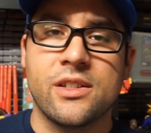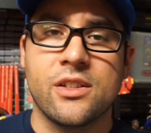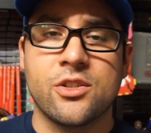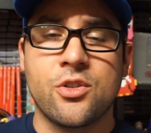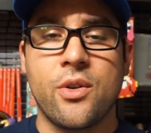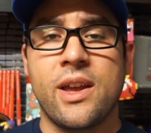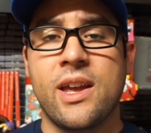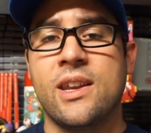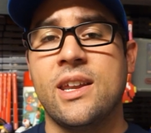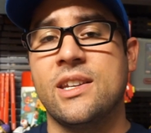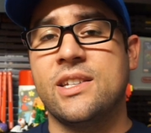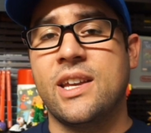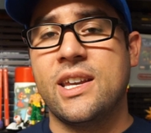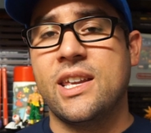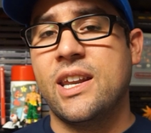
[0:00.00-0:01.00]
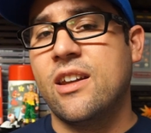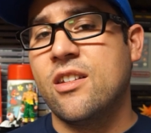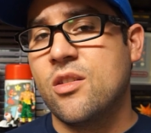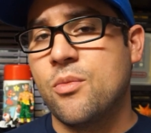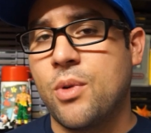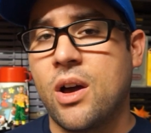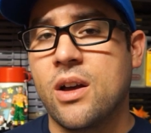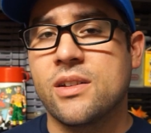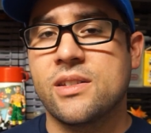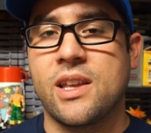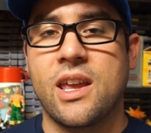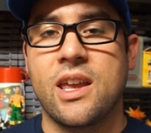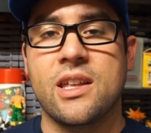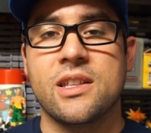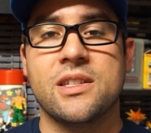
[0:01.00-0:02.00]
let's go ahead and take it out of the box
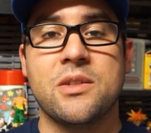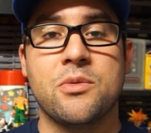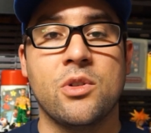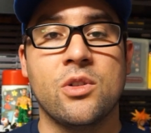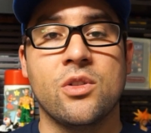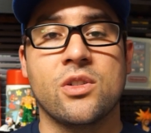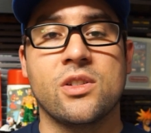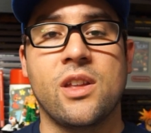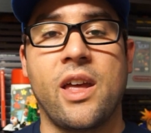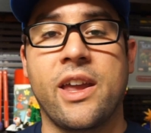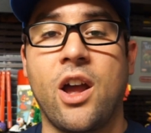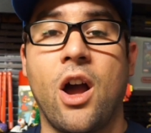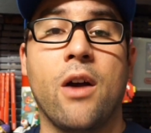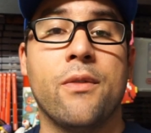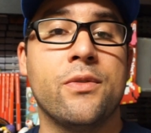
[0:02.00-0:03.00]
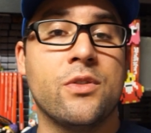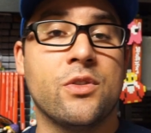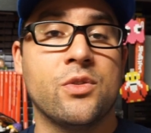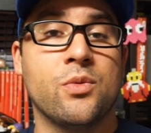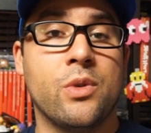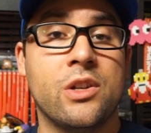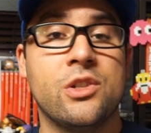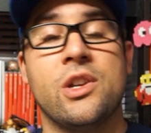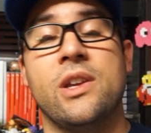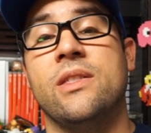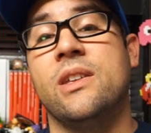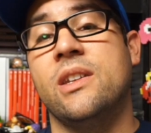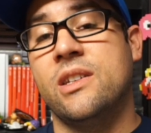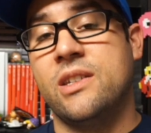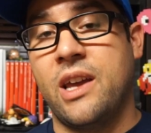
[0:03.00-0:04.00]
and see what it looks like off of the Switch and
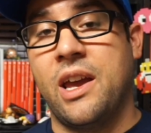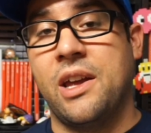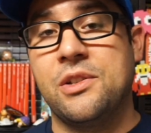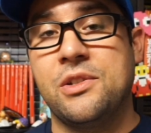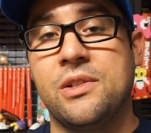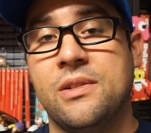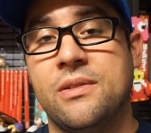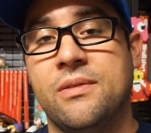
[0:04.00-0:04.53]
then attached.